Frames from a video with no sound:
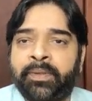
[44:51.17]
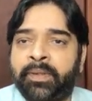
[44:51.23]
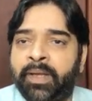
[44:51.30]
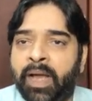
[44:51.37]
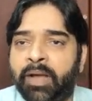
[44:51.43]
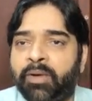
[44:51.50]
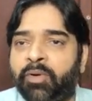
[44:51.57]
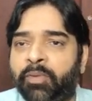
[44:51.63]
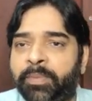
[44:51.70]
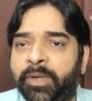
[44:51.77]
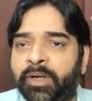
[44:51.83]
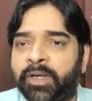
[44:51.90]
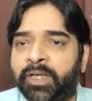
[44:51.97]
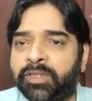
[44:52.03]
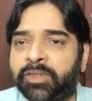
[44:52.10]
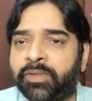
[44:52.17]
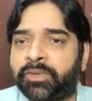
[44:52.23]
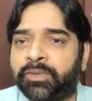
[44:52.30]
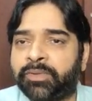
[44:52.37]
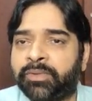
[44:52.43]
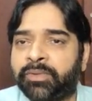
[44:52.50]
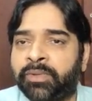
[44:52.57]
I hope you understood.
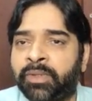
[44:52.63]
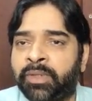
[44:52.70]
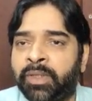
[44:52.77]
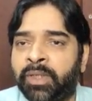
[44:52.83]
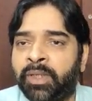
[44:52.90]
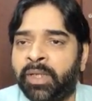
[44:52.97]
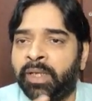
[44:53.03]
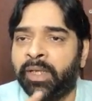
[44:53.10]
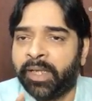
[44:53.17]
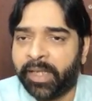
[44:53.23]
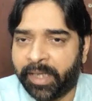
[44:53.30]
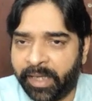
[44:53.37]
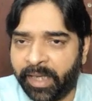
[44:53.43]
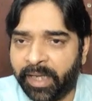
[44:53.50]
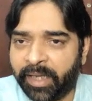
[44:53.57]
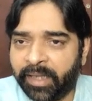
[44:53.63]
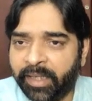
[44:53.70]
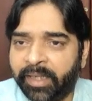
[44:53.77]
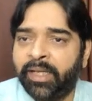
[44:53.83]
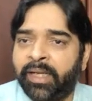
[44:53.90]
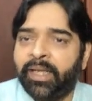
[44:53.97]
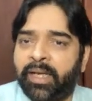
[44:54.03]
Here,
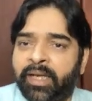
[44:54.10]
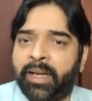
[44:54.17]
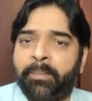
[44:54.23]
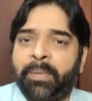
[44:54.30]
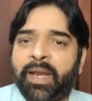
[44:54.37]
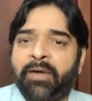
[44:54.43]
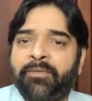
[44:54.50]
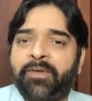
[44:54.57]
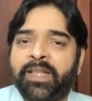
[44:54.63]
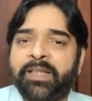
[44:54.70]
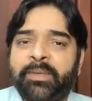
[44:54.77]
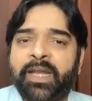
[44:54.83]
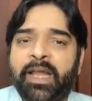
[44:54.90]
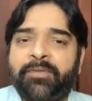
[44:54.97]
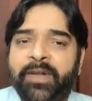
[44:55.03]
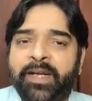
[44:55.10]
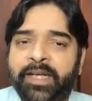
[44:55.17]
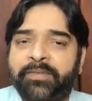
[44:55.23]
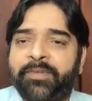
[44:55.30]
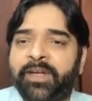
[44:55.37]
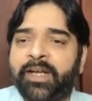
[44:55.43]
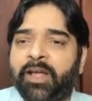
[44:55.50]
number of arrangement of n
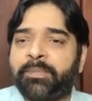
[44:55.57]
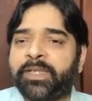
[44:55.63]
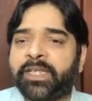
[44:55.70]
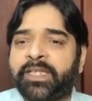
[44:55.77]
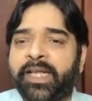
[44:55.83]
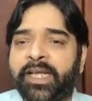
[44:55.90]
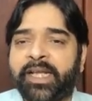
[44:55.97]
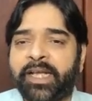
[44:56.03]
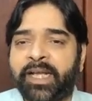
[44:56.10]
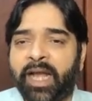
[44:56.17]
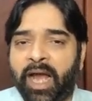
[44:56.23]
different object taking